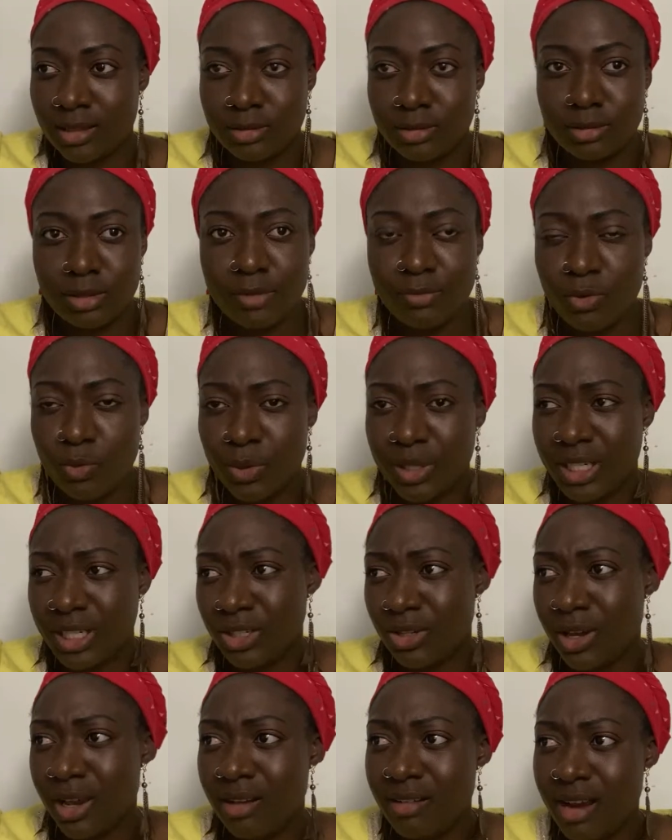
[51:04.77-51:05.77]
even within
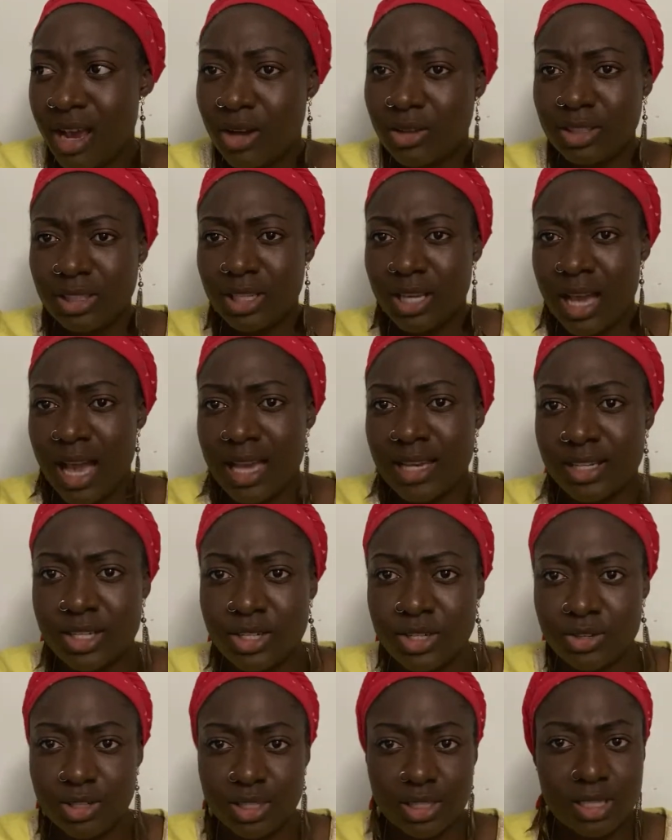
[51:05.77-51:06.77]
your area on the high
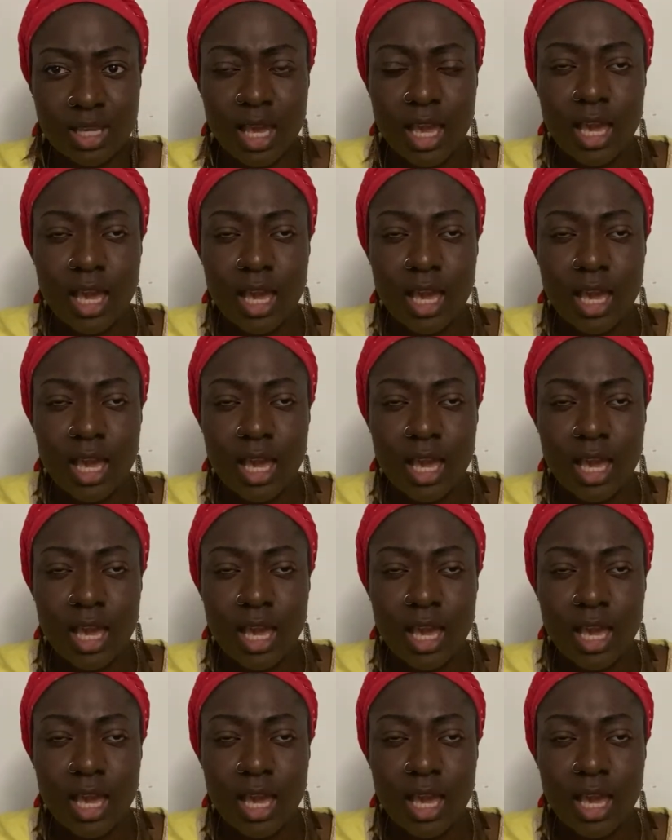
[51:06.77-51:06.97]
street.